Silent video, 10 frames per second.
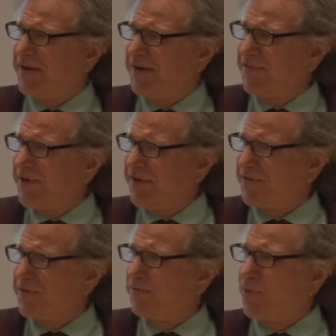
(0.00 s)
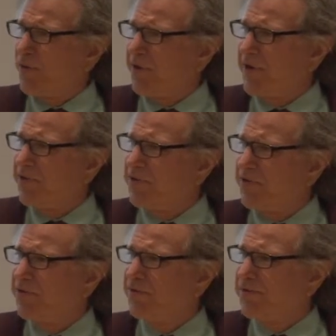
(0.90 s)
every other boring
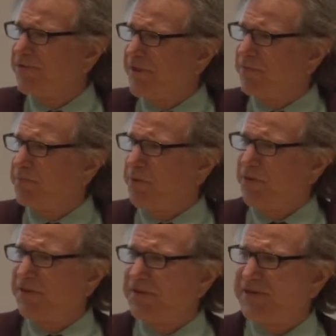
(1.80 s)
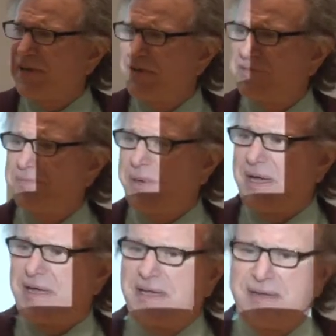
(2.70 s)
dude that's ever pulled this out of his
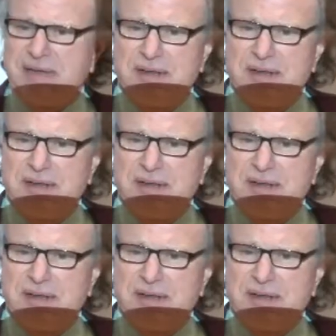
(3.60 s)
pocket